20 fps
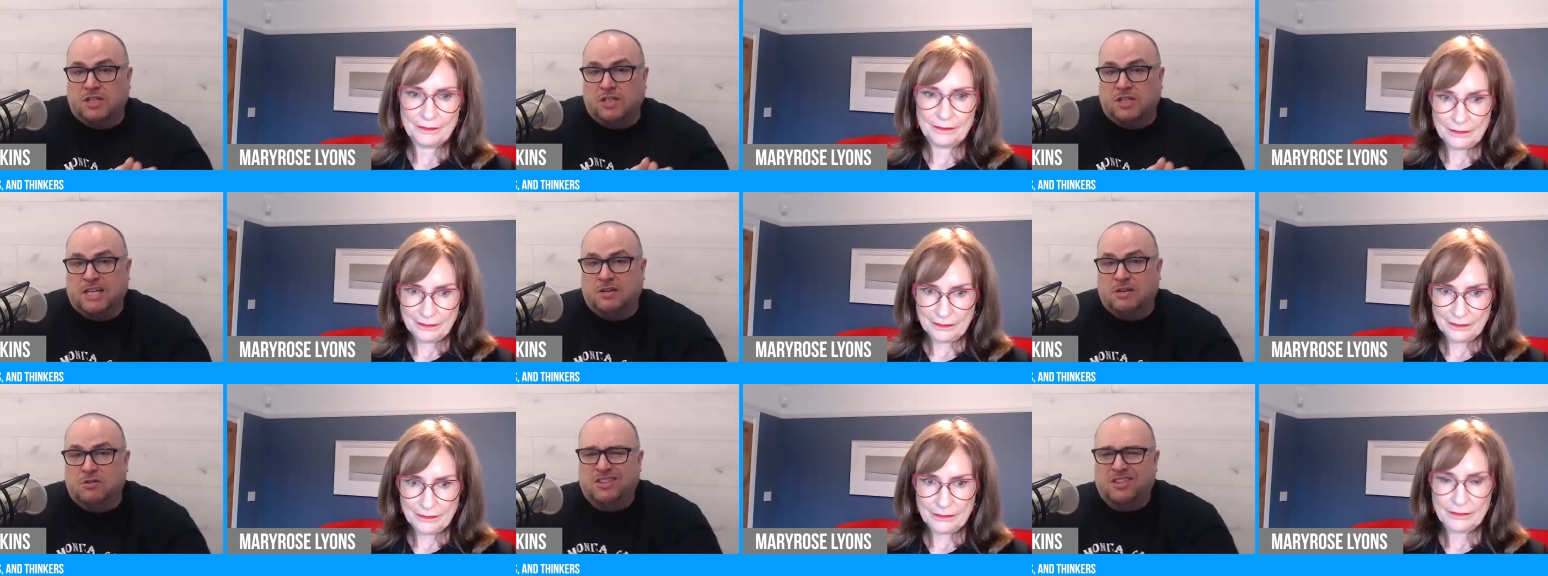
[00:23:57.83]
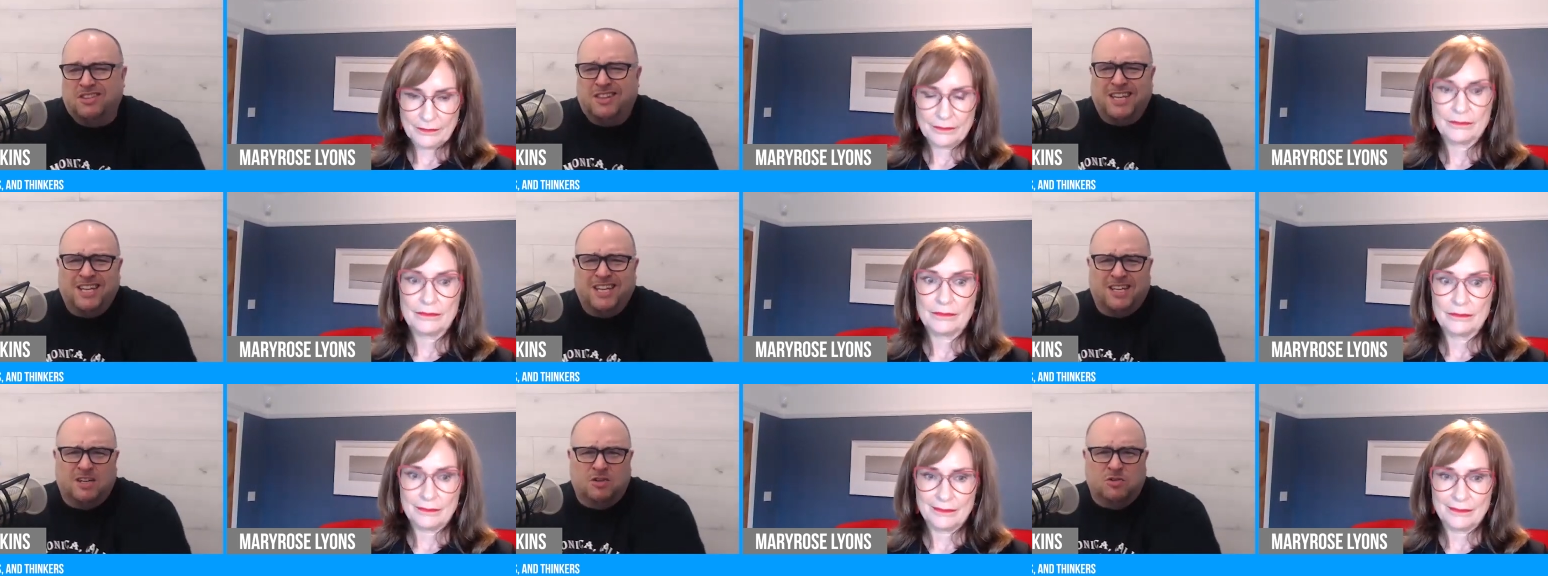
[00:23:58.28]
Speaker 1: It now, I
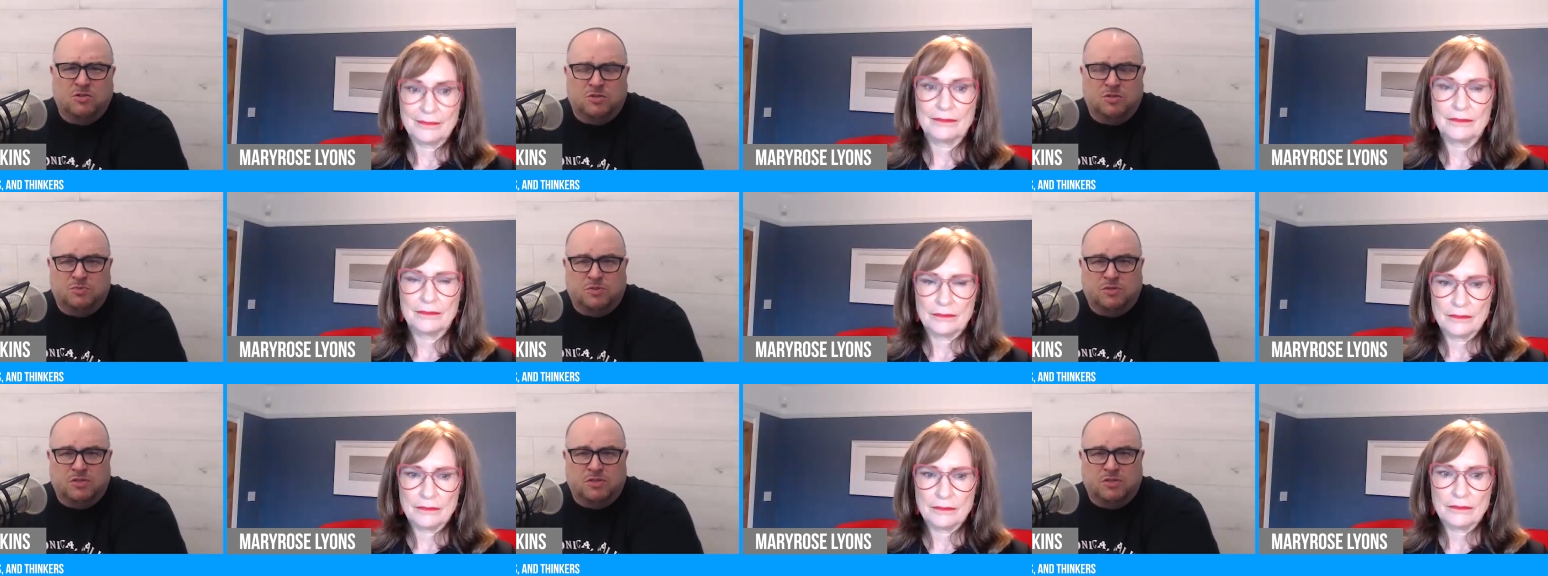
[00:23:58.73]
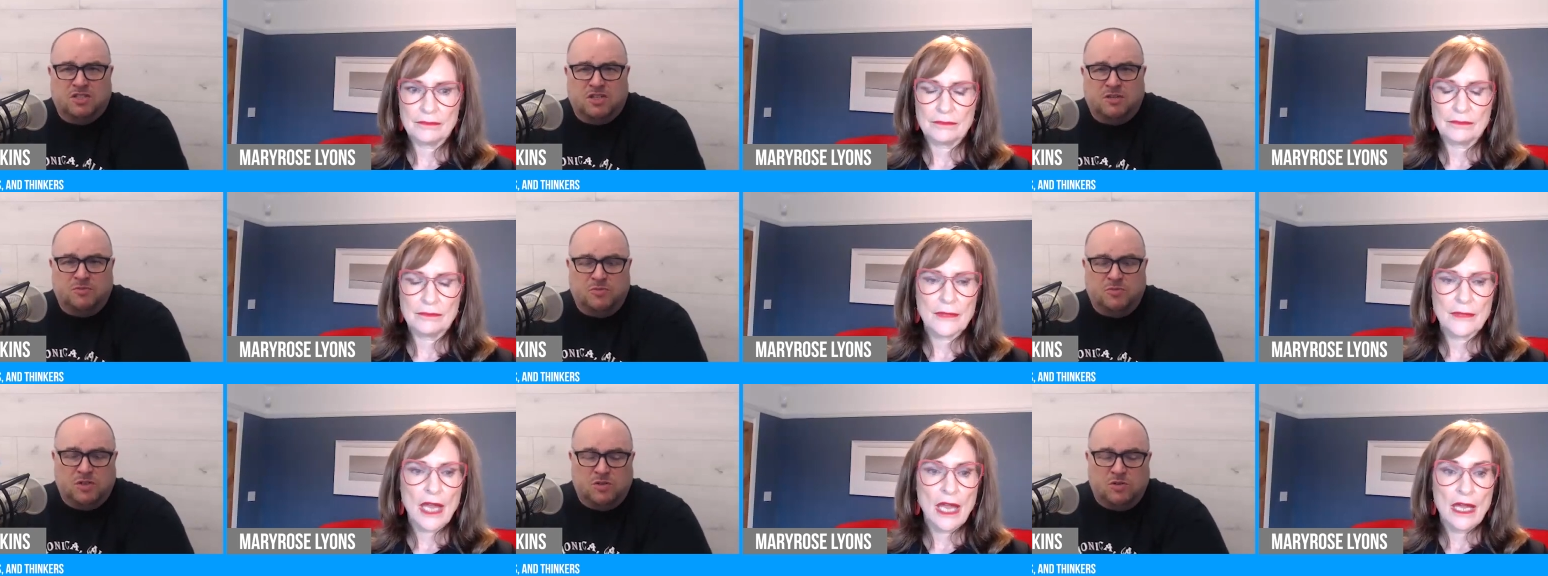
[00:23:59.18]
think, goes up to, at the
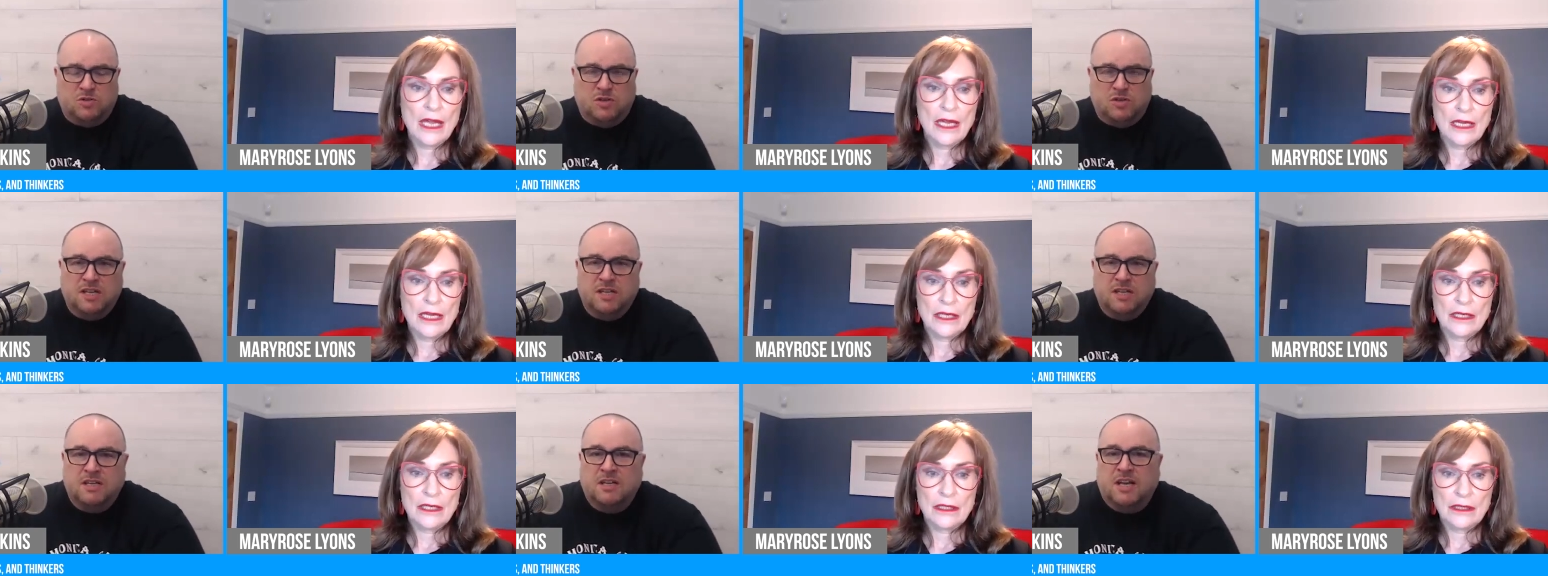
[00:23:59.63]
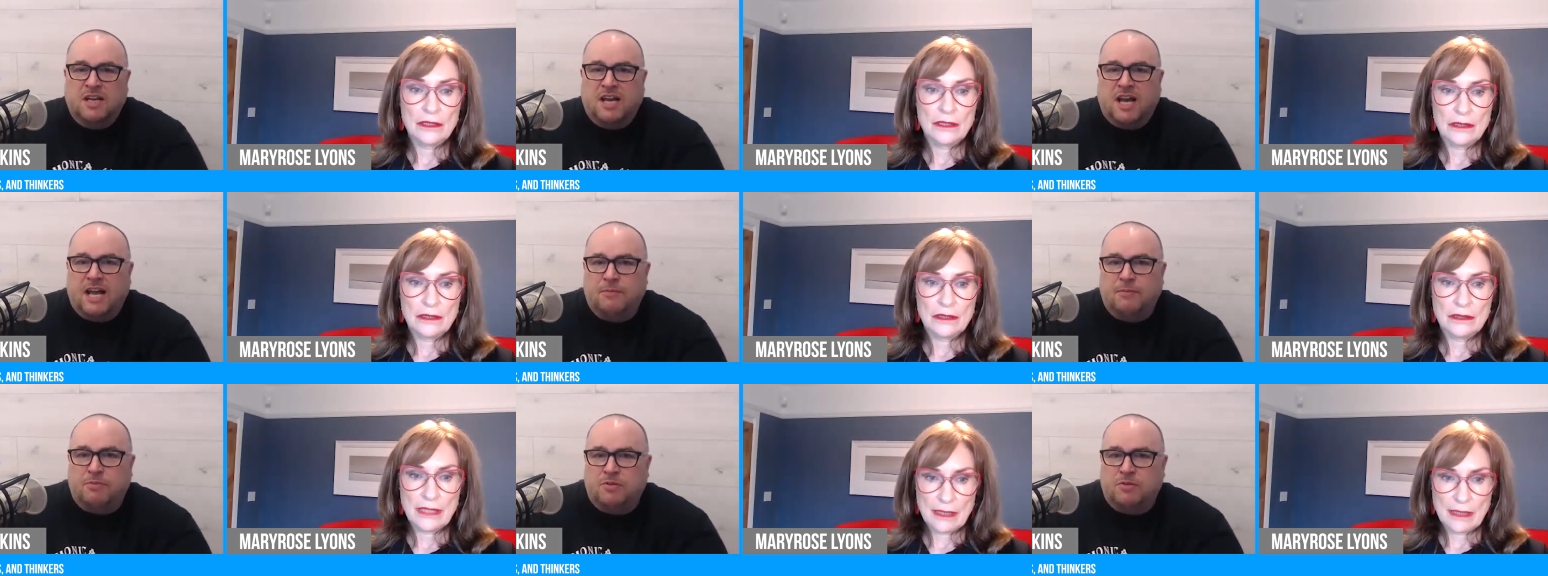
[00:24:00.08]
time of recording,
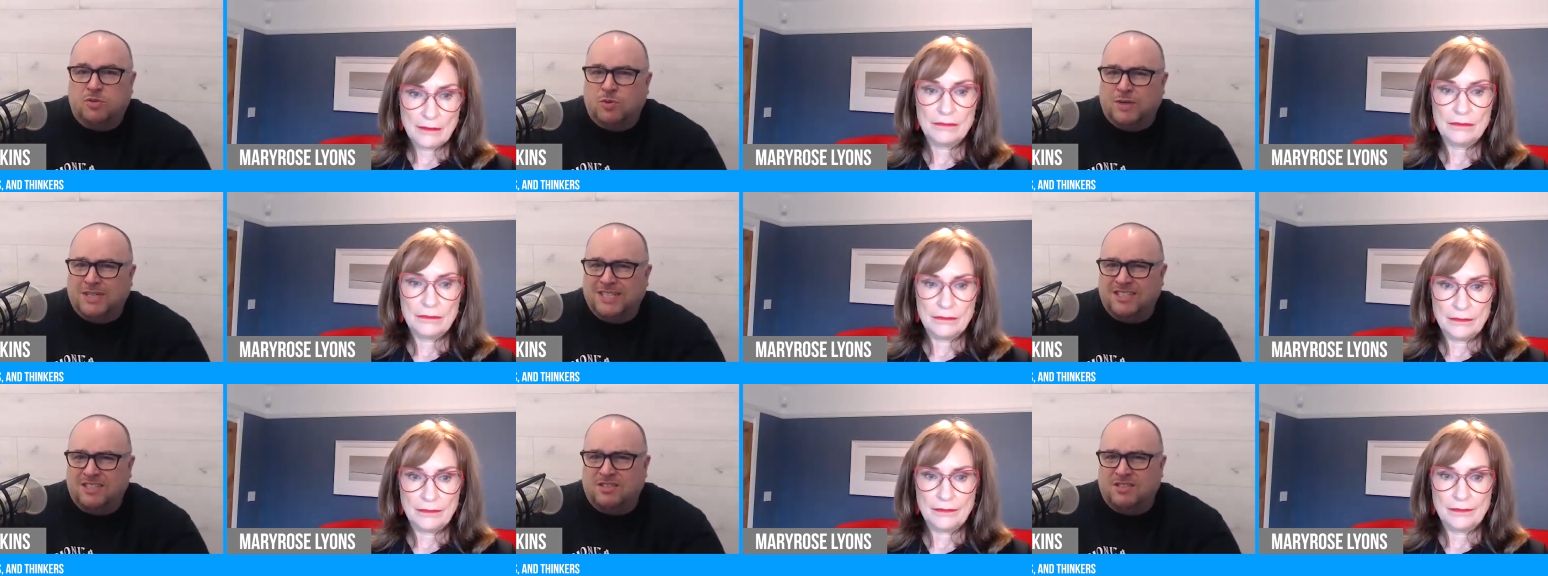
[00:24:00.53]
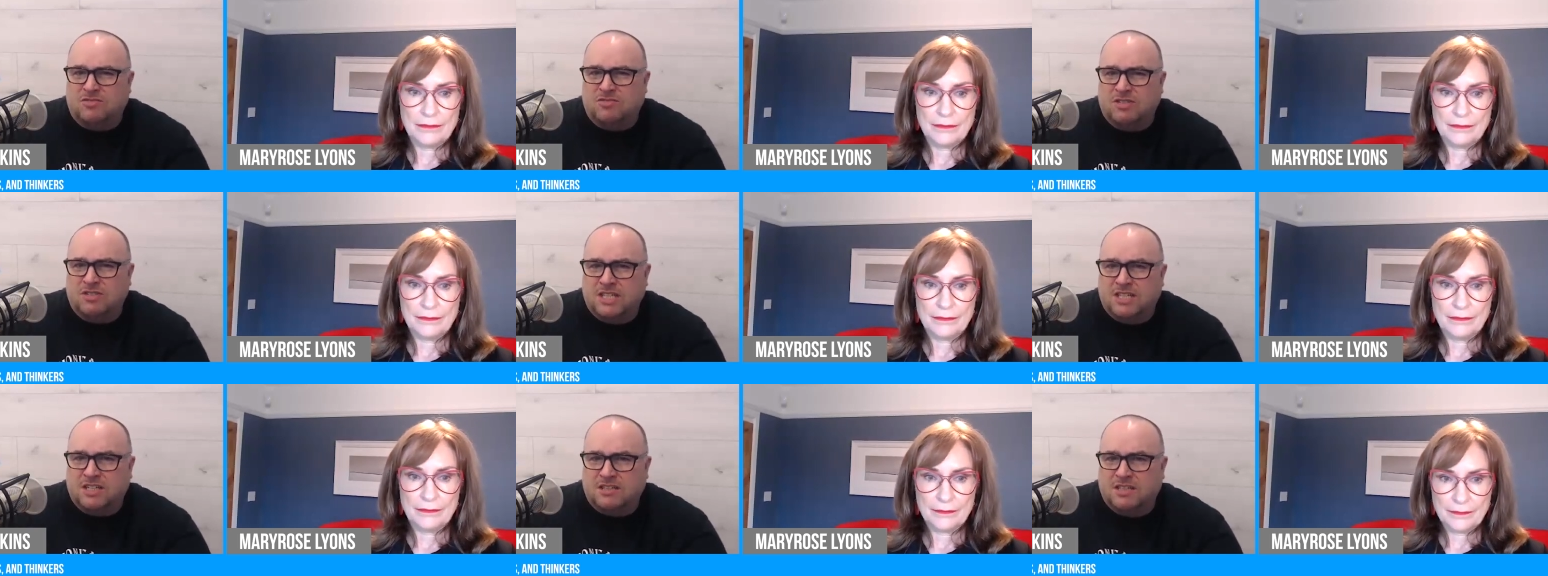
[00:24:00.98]
April
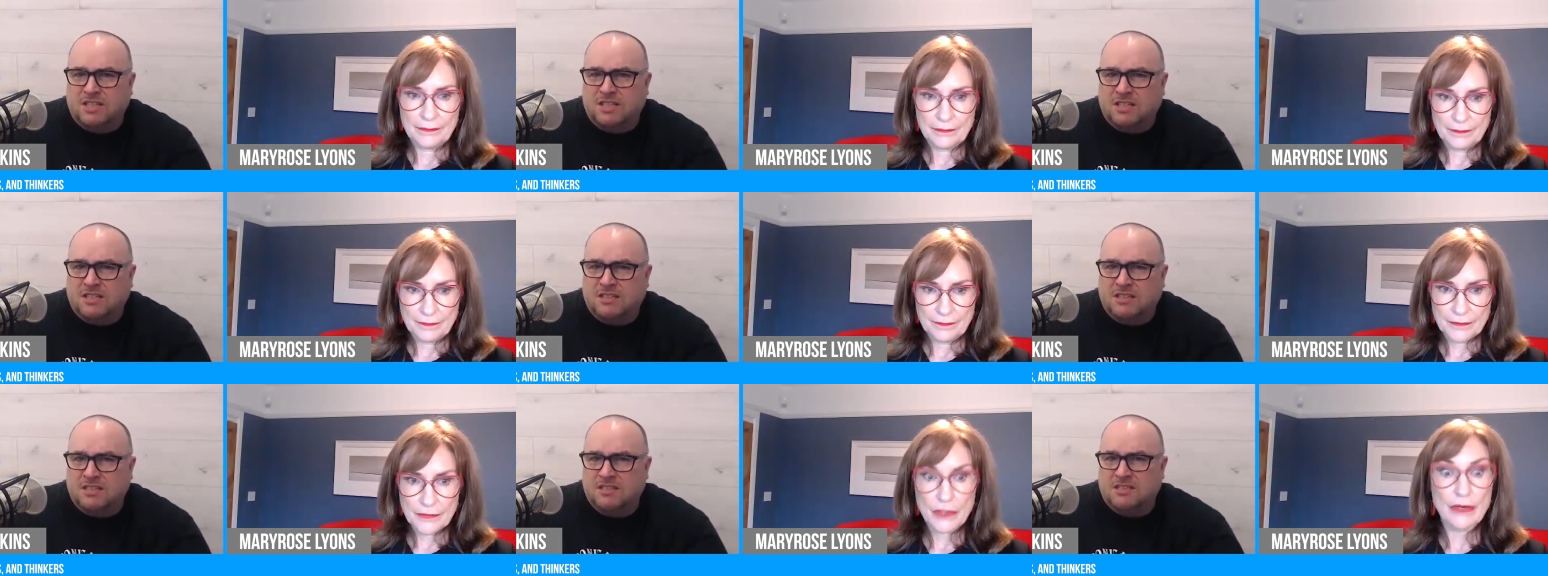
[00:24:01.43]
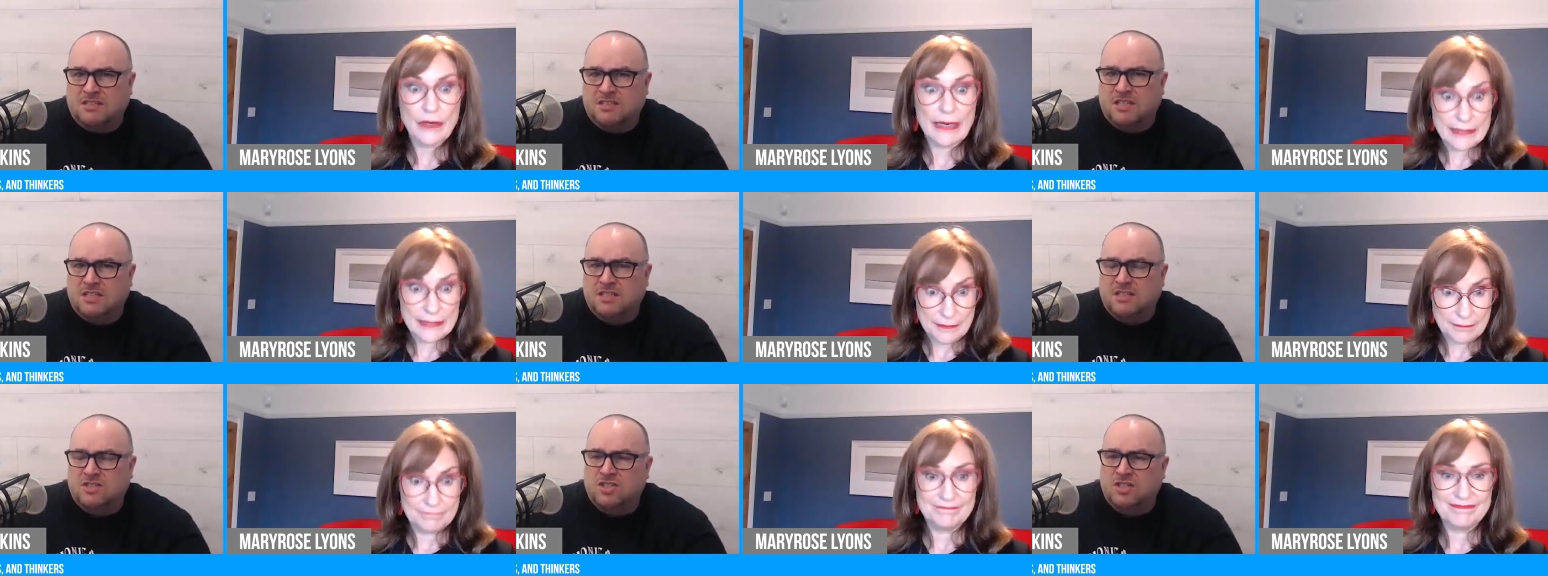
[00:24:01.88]
twenty-three, I think, at this
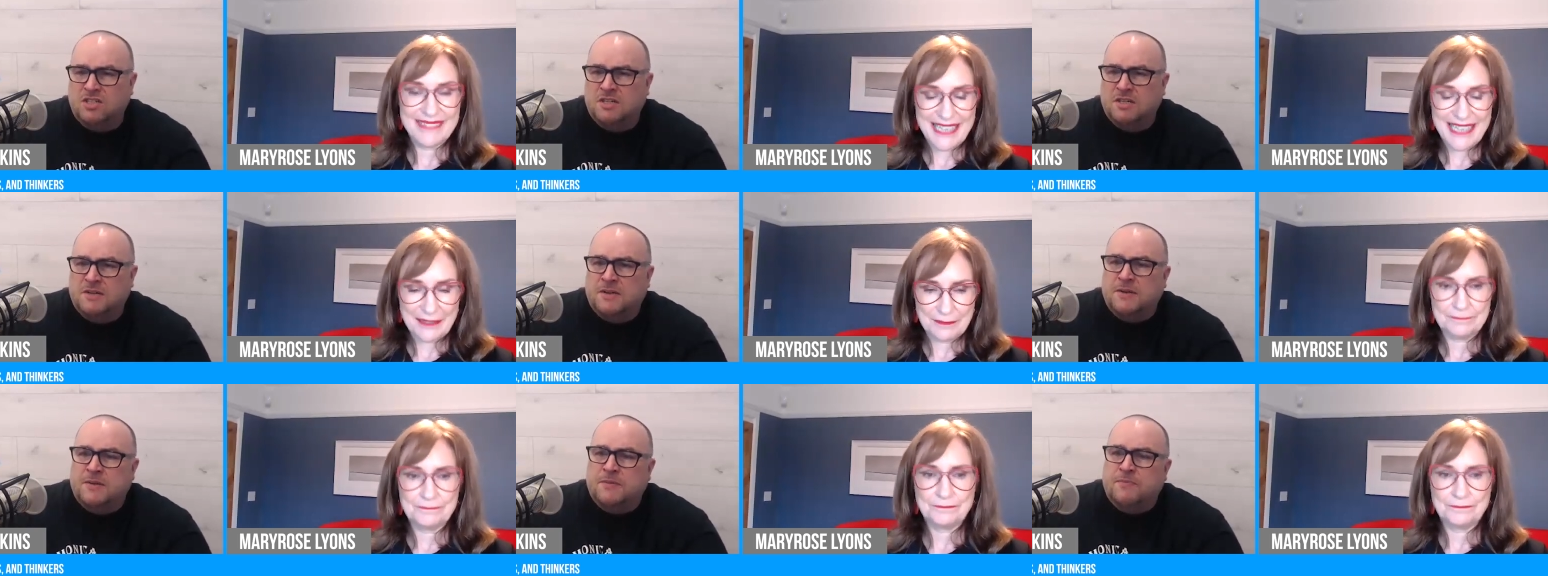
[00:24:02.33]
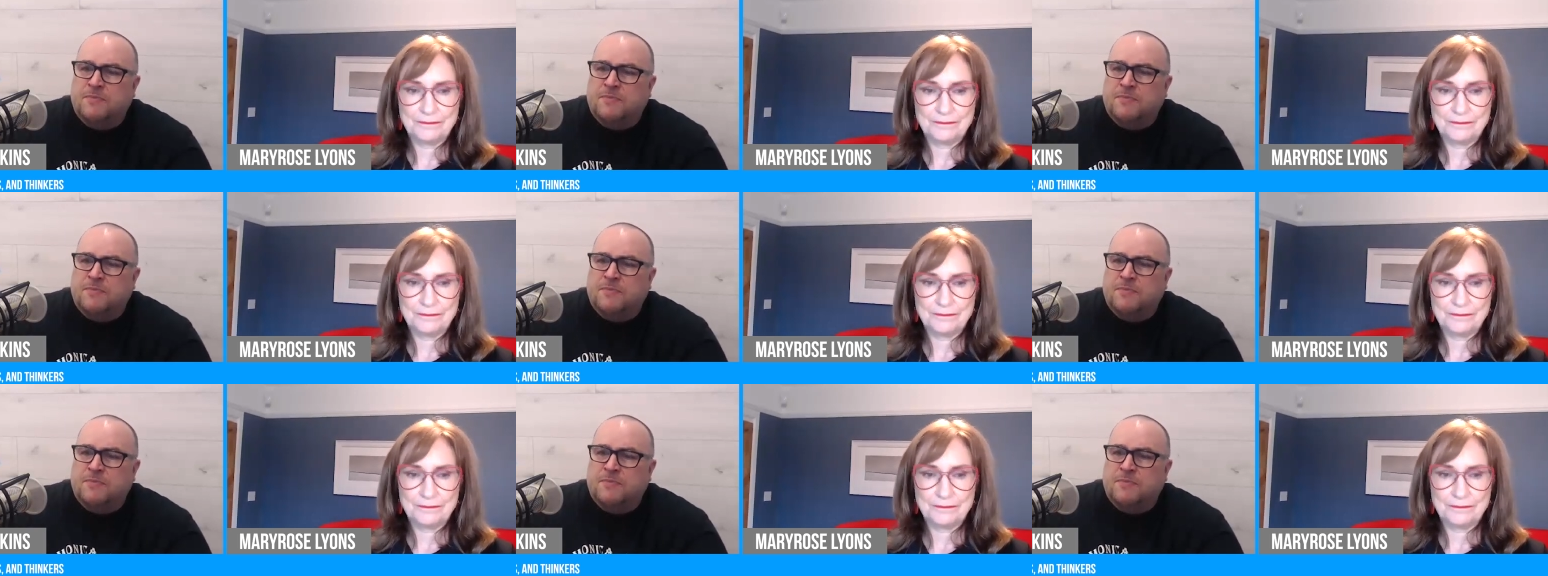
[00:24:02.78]
stage. Yeah.